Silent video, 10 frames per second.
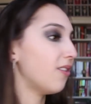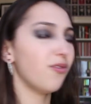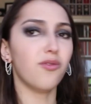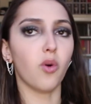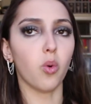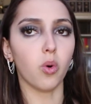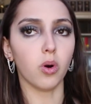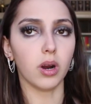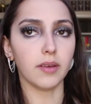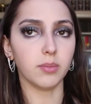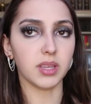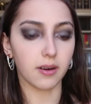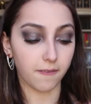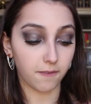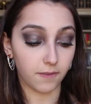Four, I have to be
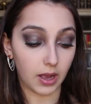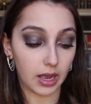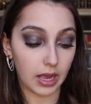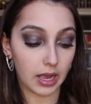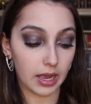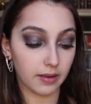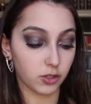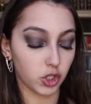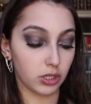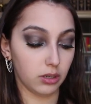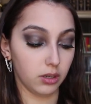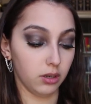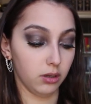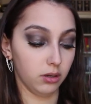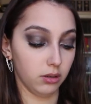there five.
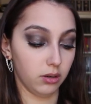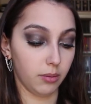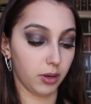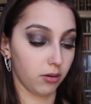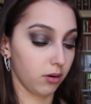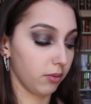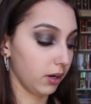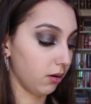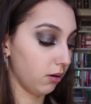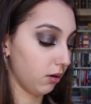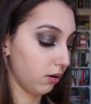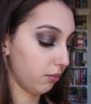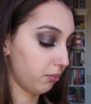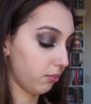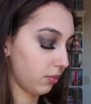Shit, I better hurry
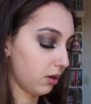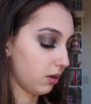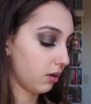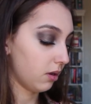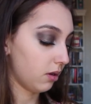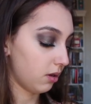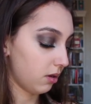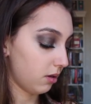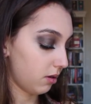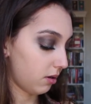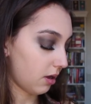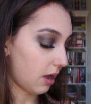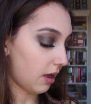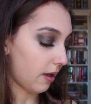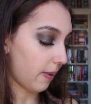up.
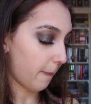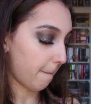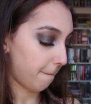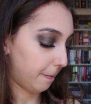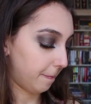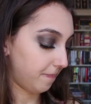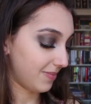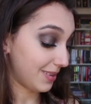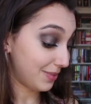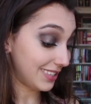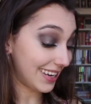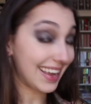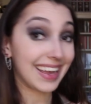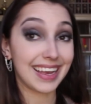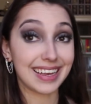Um, but
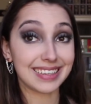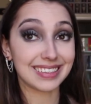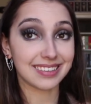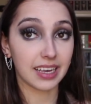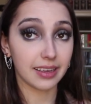yes,